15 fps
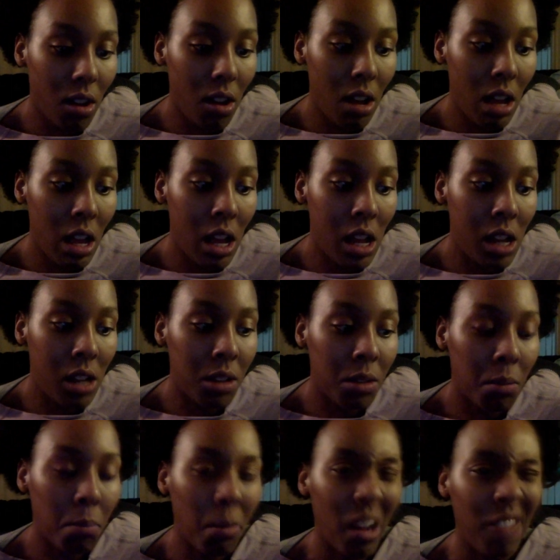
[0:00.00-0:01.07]
And
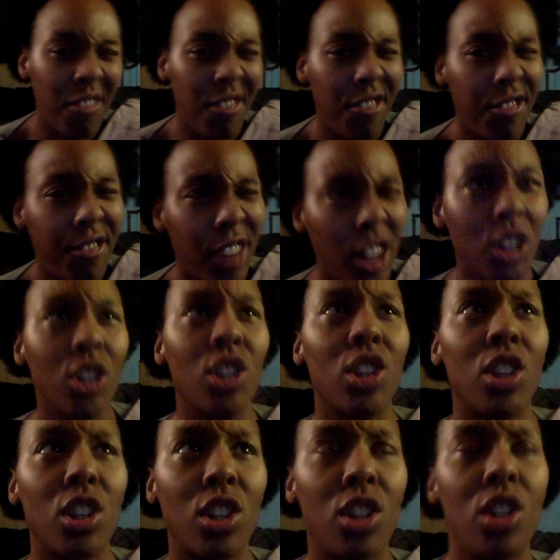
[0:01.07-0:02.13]
my
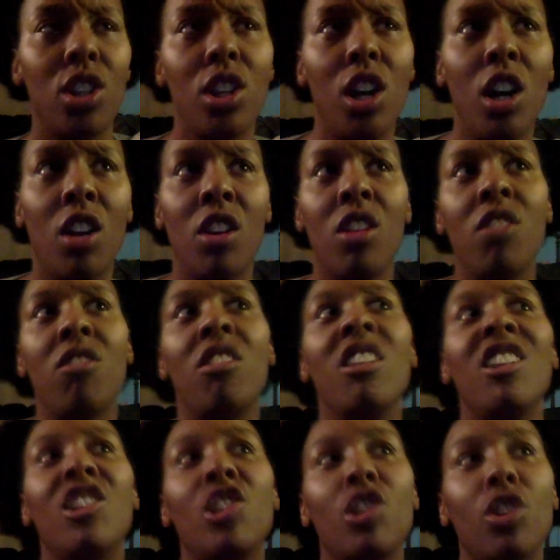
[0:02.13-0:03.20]
first
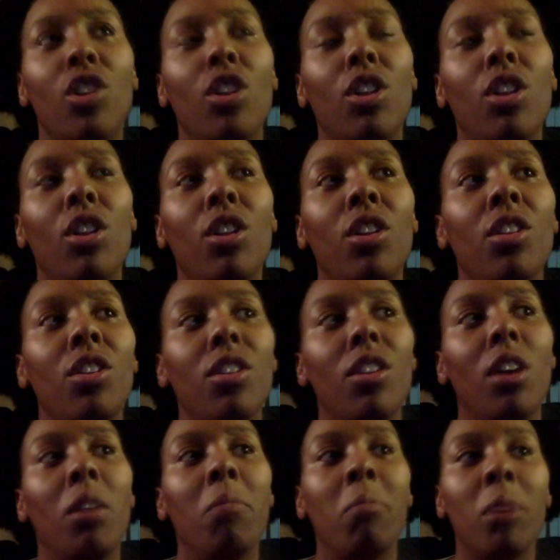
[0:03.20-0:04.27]
initial
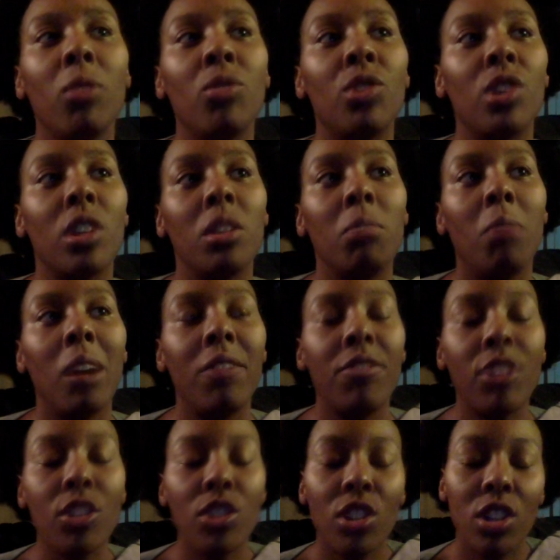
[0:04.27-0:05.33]
emotion, my
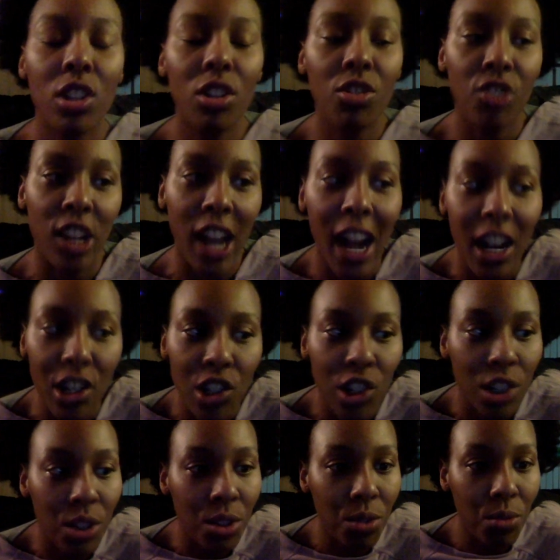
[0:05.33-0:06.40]
first
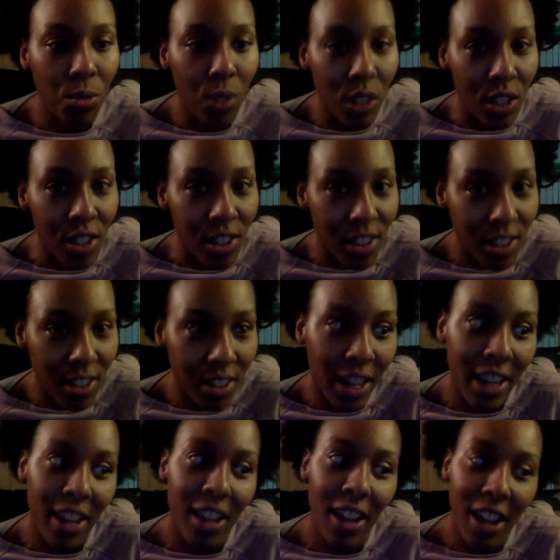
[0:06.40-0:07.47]
reaction was
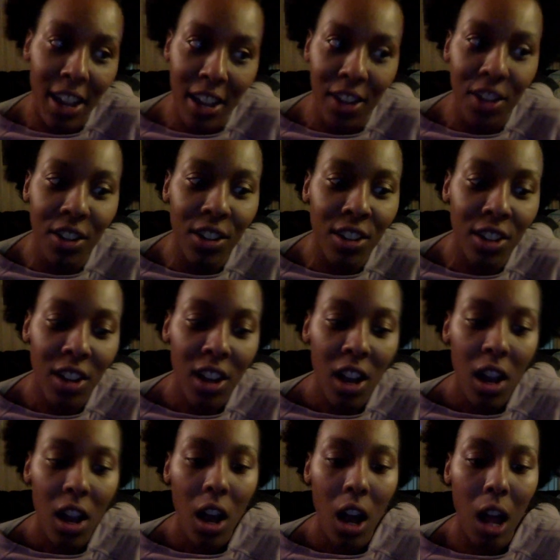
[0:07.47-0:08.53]
like anger.
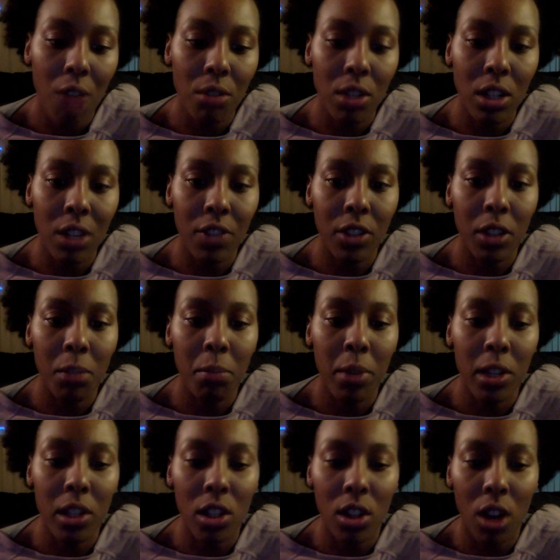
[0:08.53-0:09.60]
I was definitely
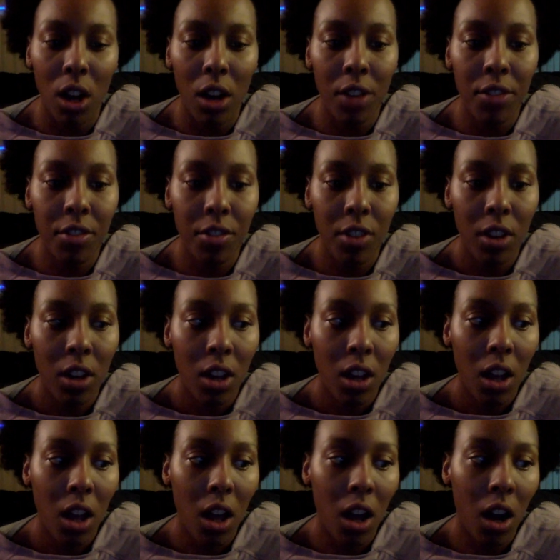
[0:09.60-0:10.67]
pissed off.
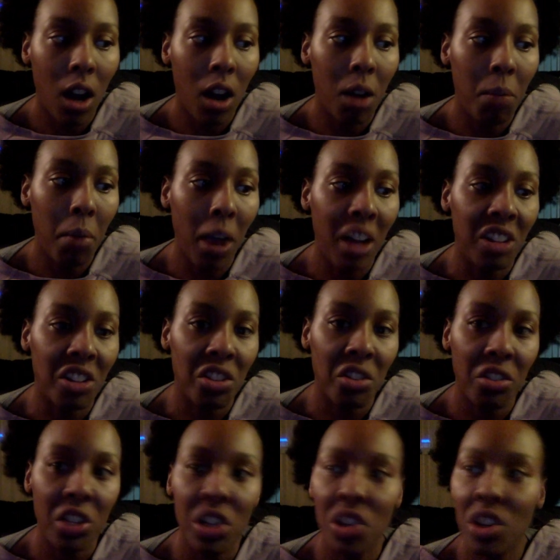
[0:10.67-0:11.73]
I
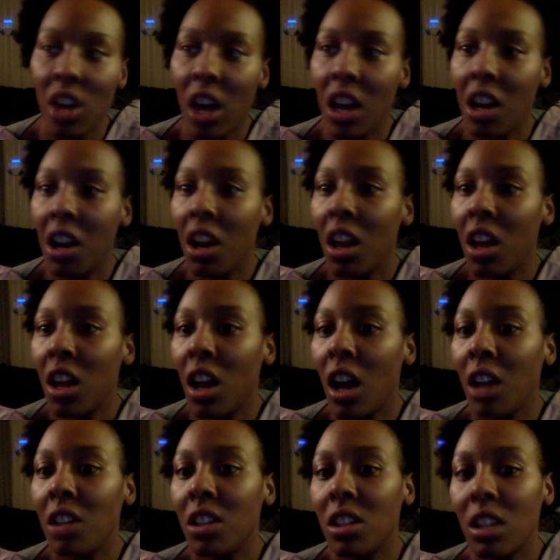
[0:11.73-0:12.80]
screenshotted it, I
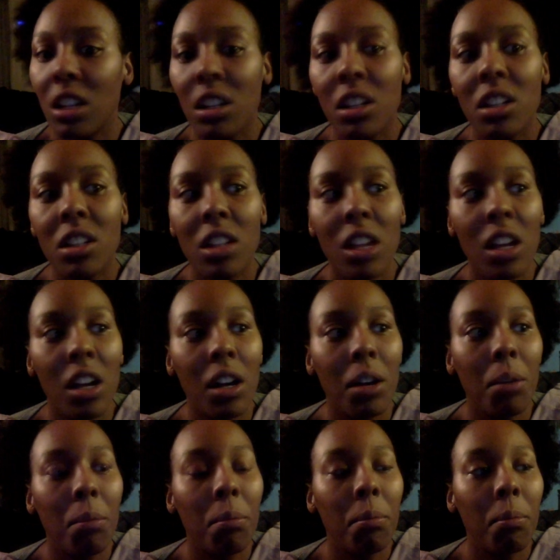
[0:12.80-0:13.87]
sent it to
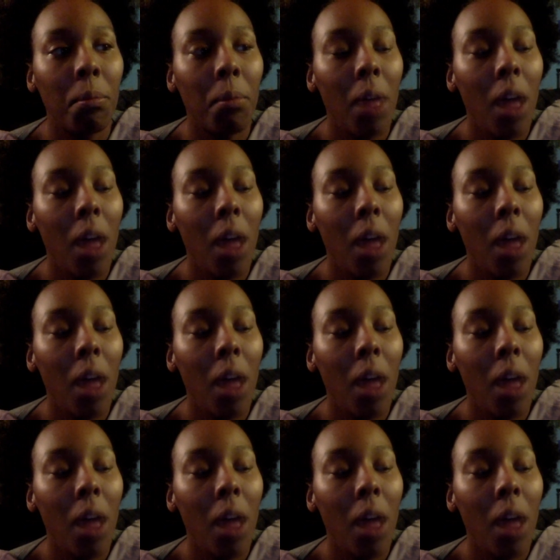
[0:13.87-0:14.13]
him,